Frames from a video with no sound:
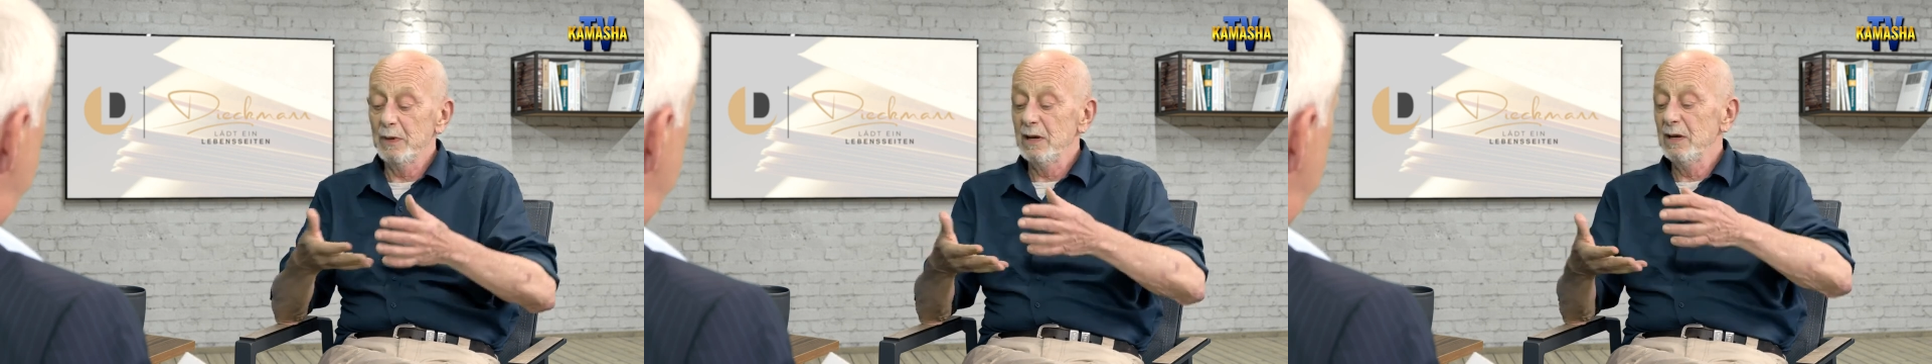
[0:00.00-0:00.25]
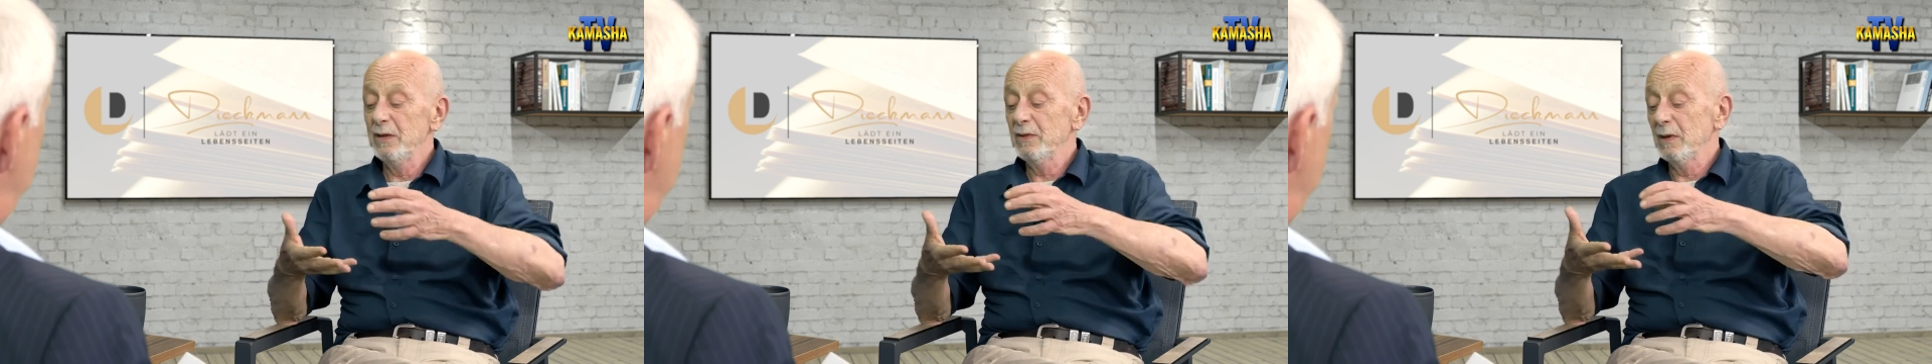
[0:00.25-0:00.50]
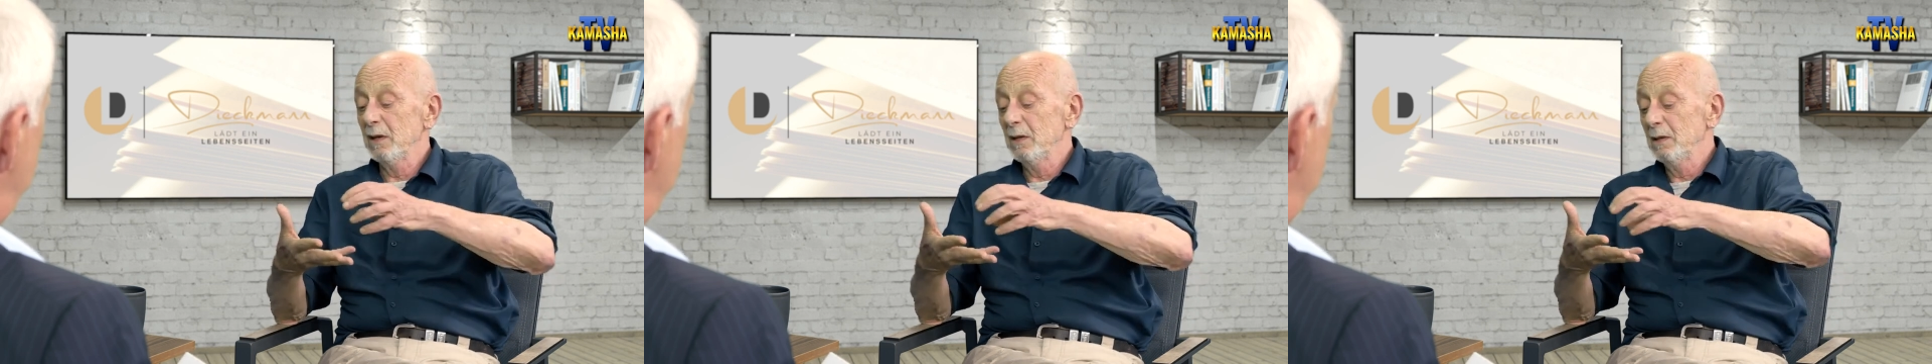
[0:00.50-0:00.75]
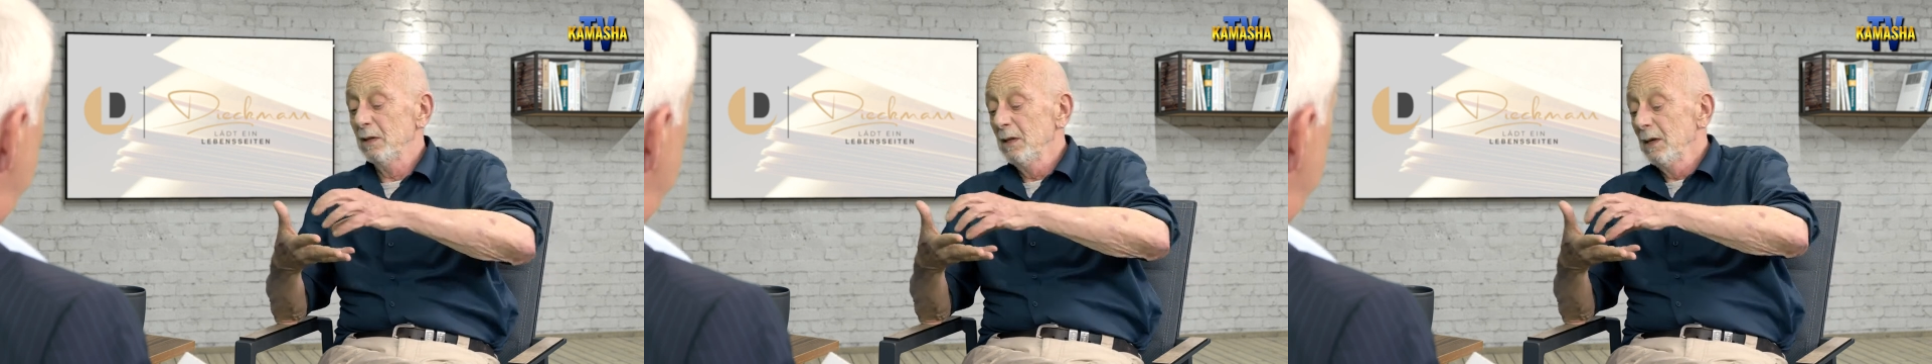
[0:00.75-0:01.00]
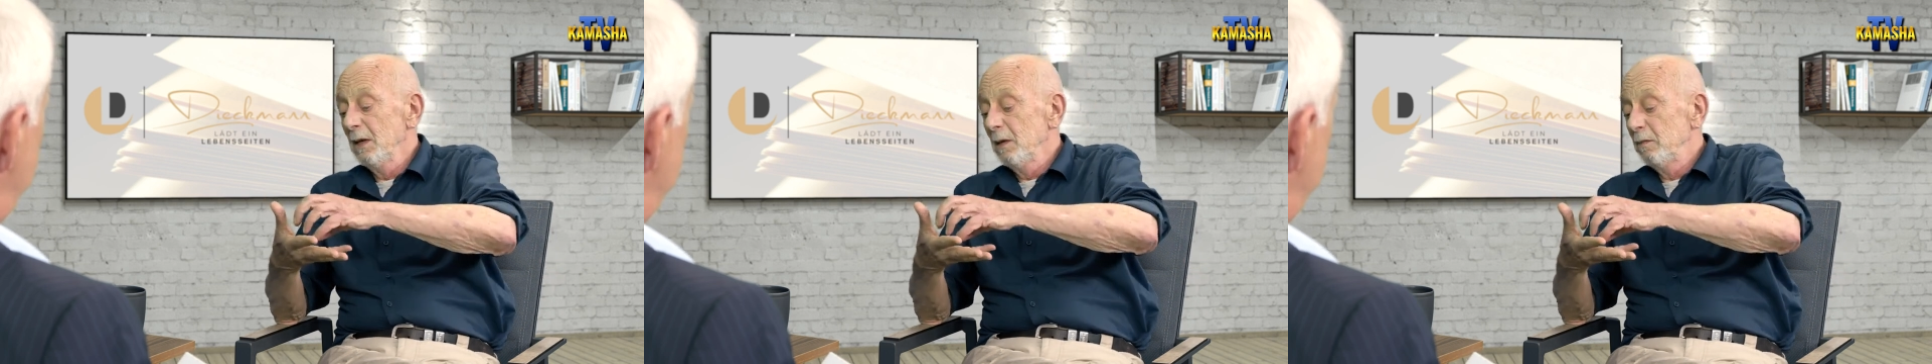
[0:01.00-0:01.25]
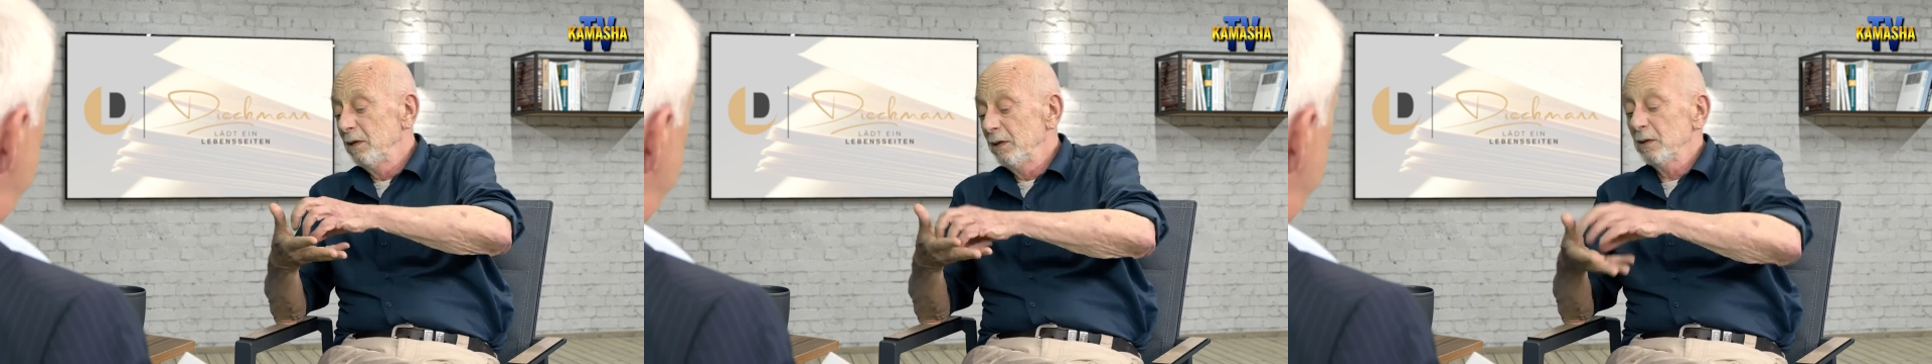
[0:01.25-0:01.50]
piece and a
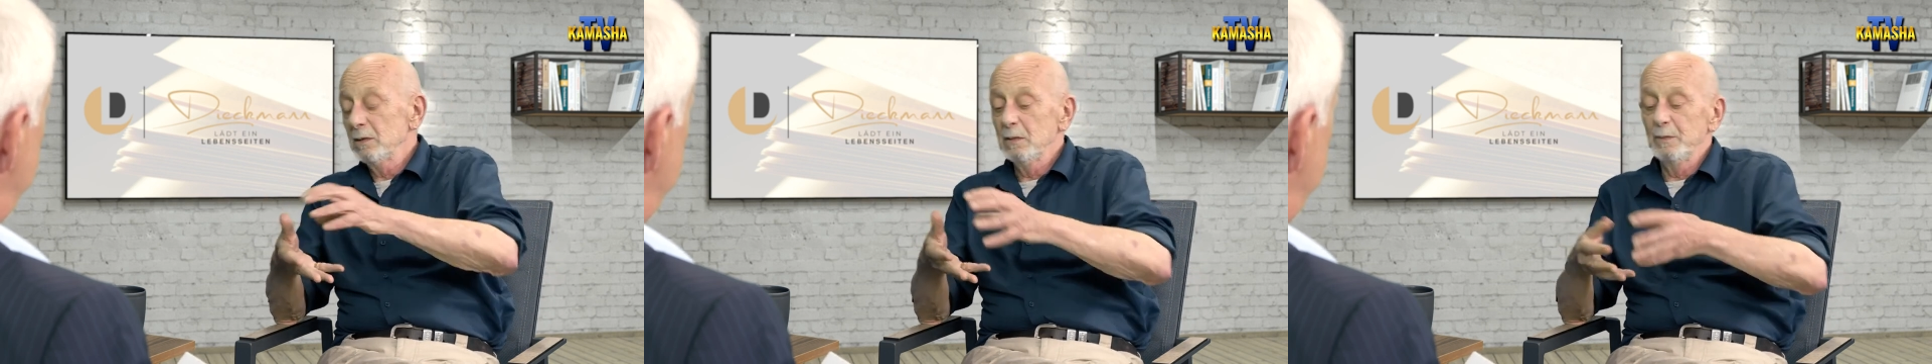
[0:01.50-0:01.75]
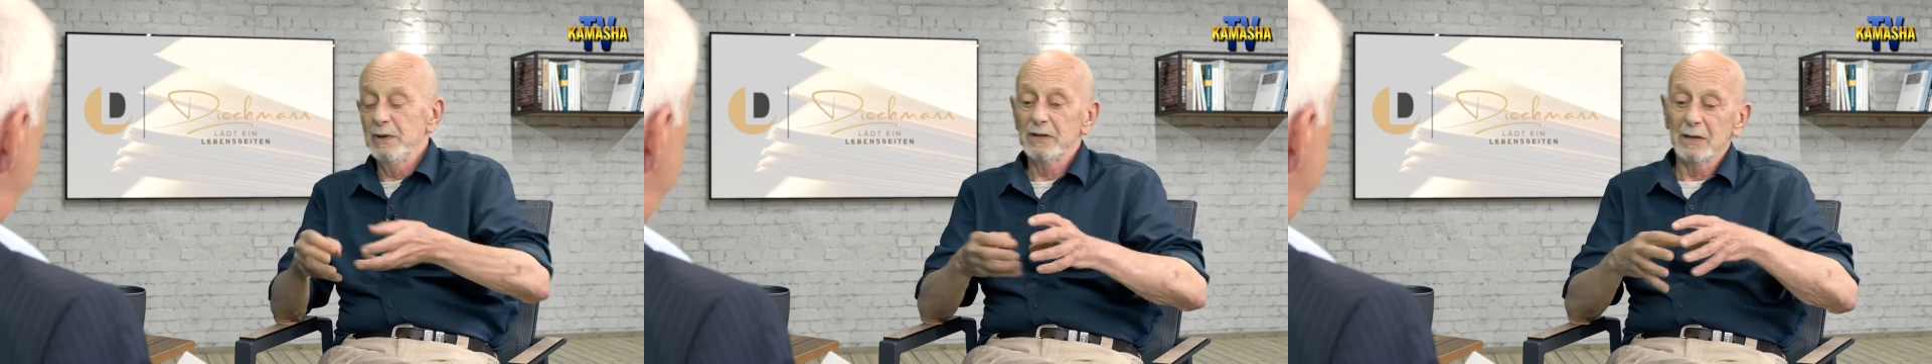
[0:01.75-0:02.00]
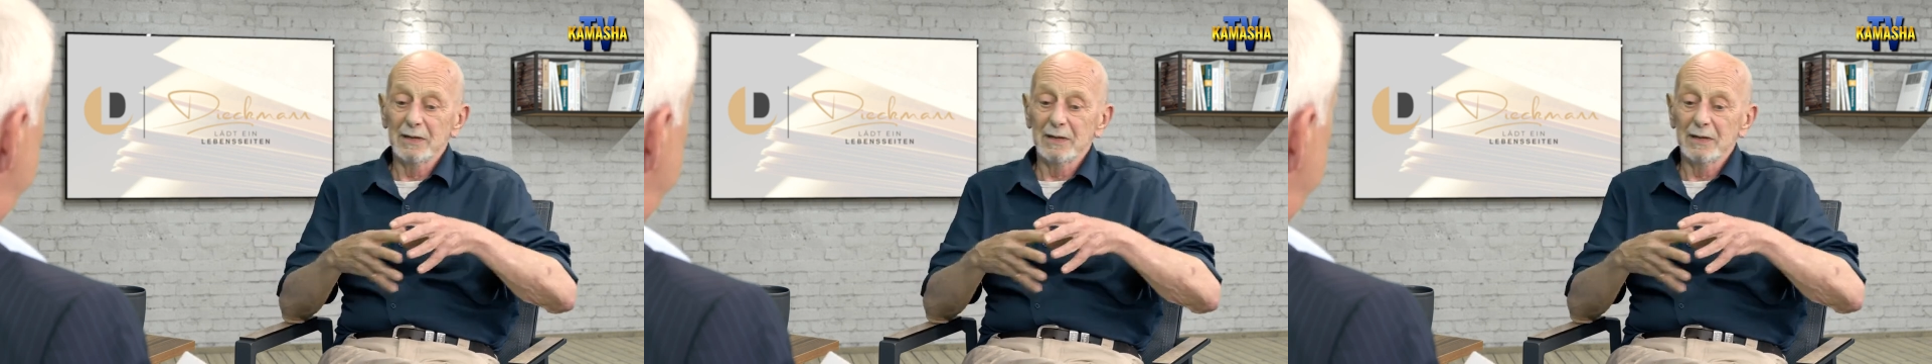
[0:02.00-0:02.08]
political piece.